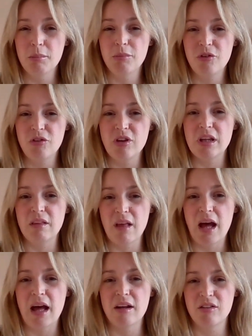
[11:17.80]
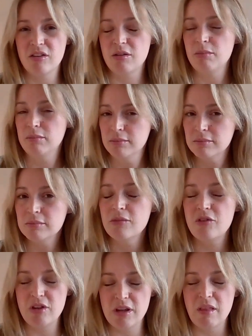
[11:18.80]
Seeing
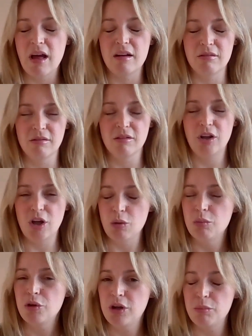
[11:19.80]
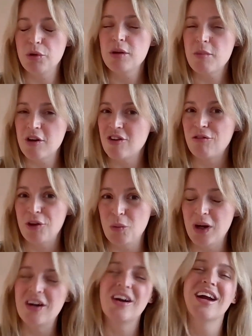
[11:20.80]
that, pretty much
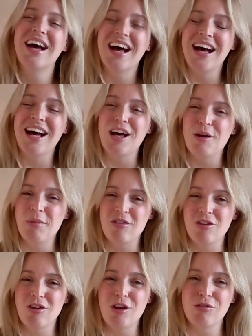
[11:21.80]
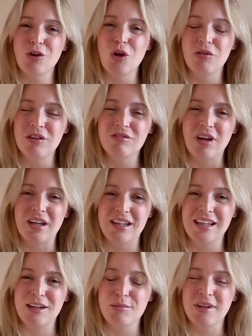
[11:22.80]
everywhere, as a lot of COVID
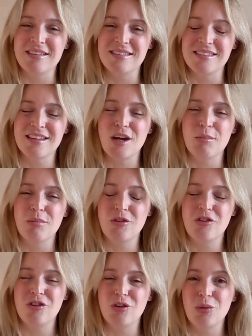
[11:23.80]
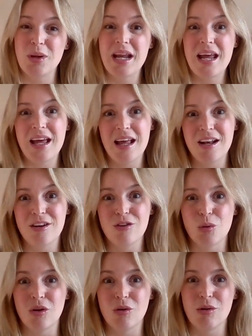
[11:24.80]
funding in places comes to an end,
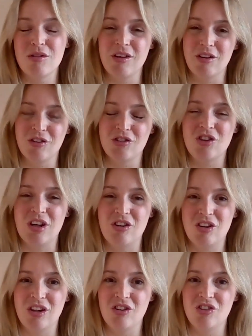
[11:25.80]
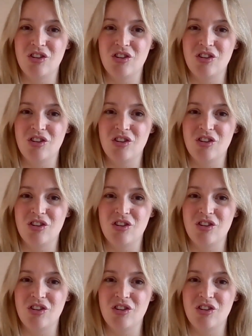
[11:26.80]
or things are changing and